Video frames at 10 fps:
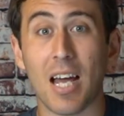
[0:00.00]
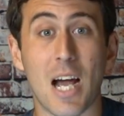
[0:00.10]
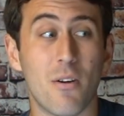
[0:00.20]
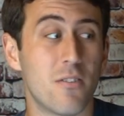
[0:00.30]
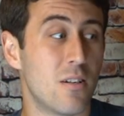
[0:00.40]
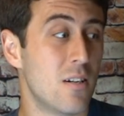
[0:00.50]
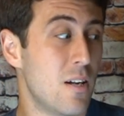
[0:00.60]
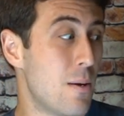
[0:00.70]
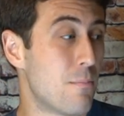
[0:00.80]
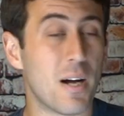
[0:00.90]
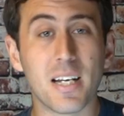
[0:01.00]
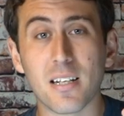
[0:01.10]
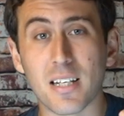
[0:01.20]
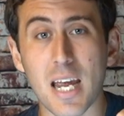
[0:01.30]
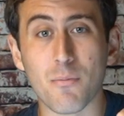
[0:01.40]
However,
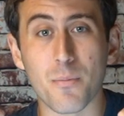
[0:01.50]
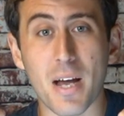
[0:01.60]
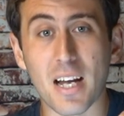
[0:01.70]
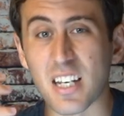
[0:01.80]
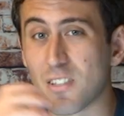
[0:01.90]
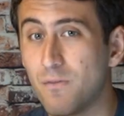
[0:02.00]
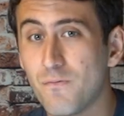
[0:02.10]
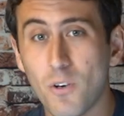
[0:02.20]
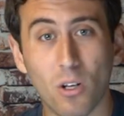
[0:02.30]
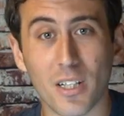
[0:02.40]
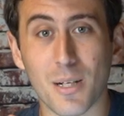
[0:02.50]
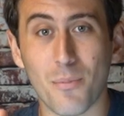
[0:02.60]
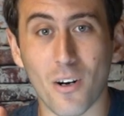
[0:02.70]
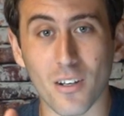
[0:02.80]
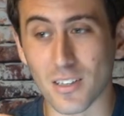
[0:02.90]
my camera bag is falling
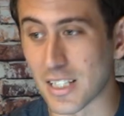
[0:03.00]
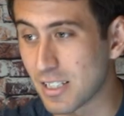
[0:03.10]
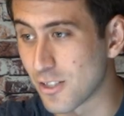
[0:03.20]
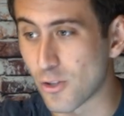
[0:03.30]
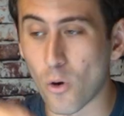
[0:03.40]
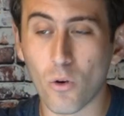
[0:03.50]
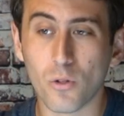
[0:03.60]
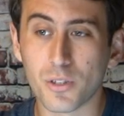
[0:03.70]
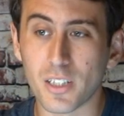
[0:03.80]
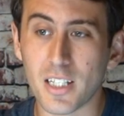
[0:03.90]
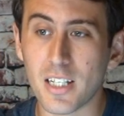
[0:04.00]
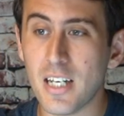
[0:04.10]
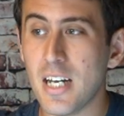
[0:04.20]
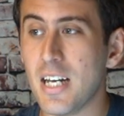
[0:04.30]
apart. Like, there's holes in it.